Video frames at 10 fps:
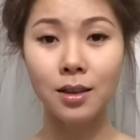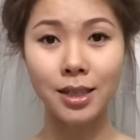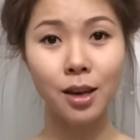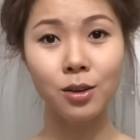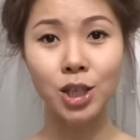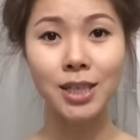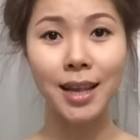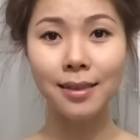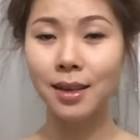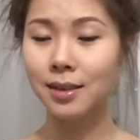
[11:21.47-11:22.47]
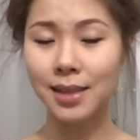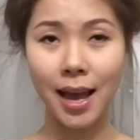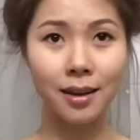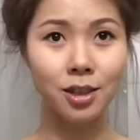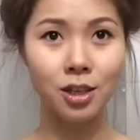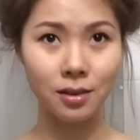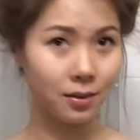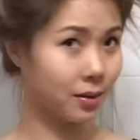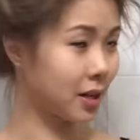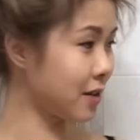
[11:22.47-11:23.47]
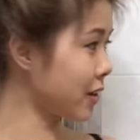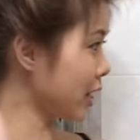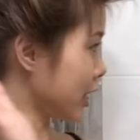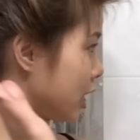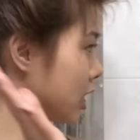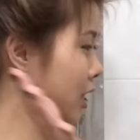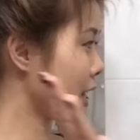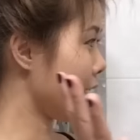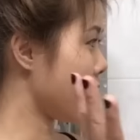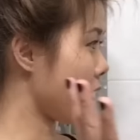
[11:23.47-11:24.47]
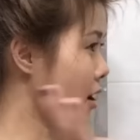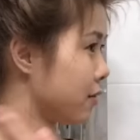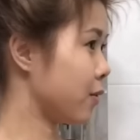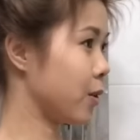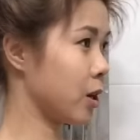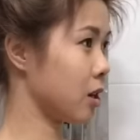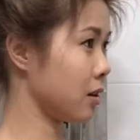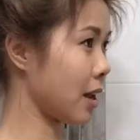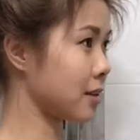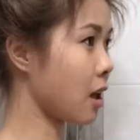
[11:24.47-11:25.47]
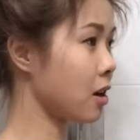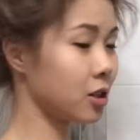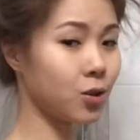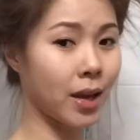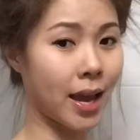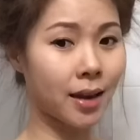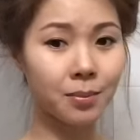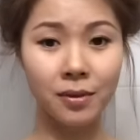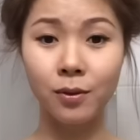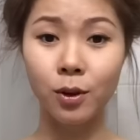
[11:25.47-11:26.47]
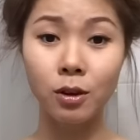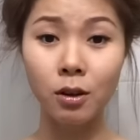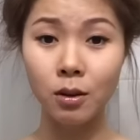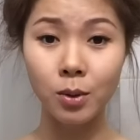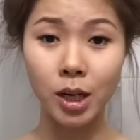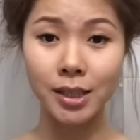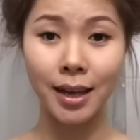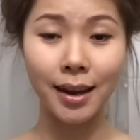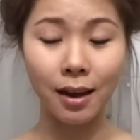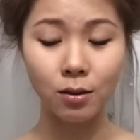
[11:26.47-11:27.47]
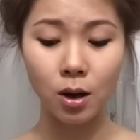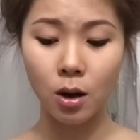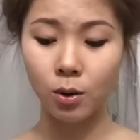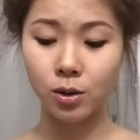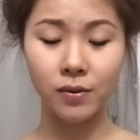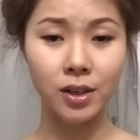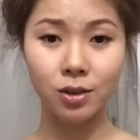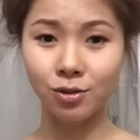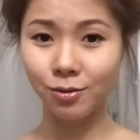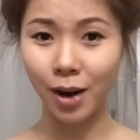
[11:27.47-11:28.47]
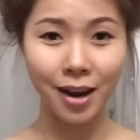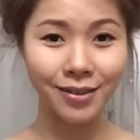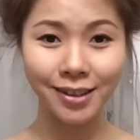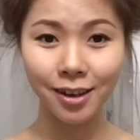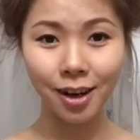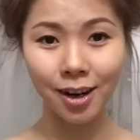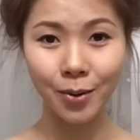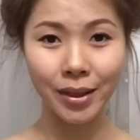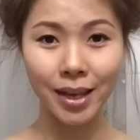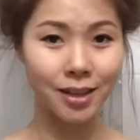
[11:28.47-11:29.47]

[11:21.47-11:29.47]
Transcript: So just let this set, just leave it in here for as long as you can before you go to work, take it out, or even drive in your car with it.